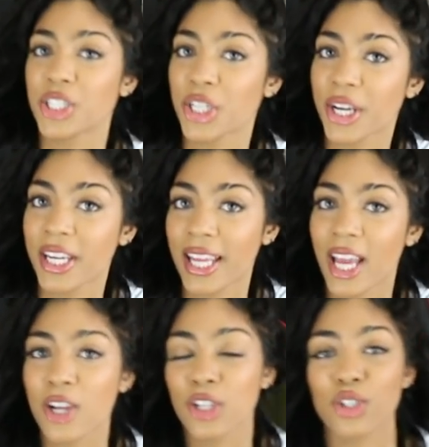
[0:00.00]

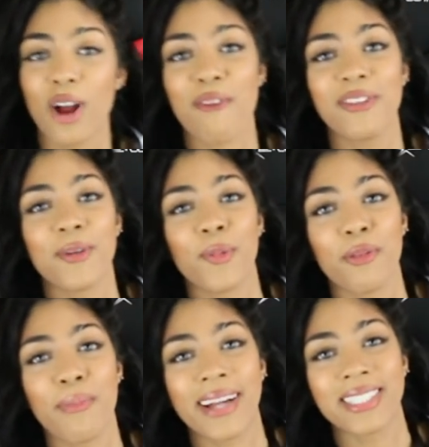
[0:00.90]
journey, traveling
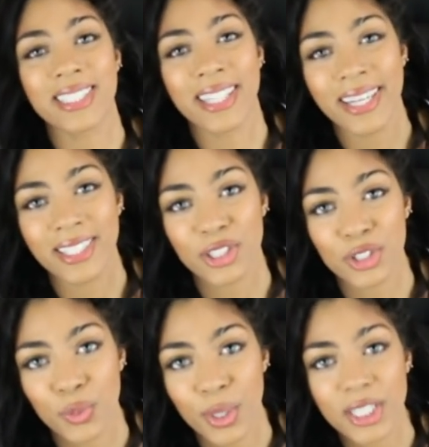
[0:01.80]
with my Nintendo
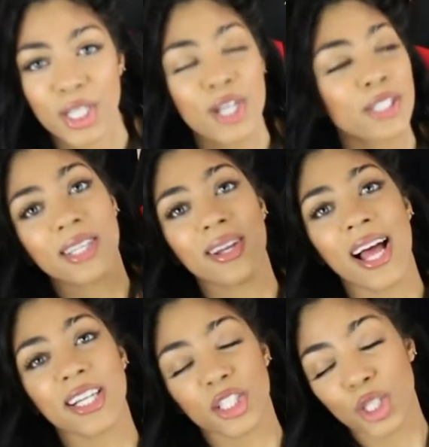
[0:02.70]
Switch. So
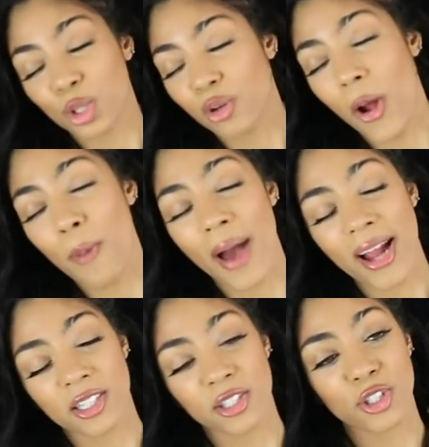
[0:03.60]
let's throw it
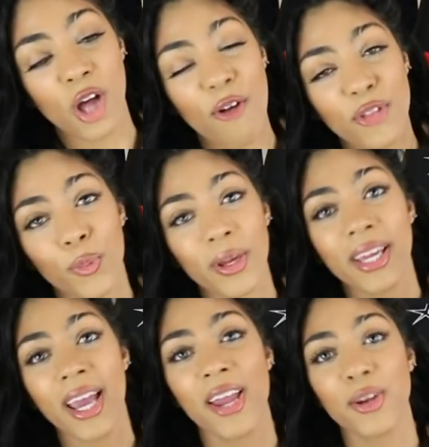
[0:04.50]
back to the start of the
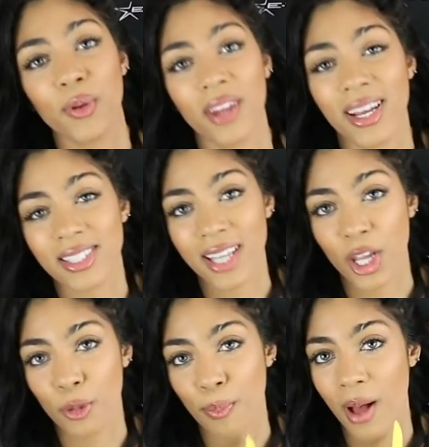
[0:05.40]
weekend when I
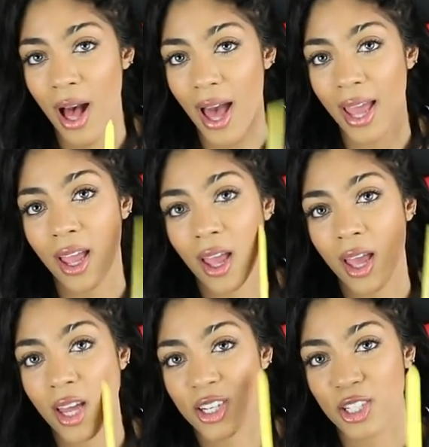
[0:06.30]
say goodbye
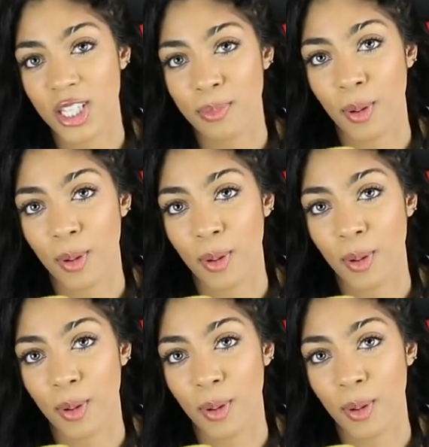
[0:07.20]
to the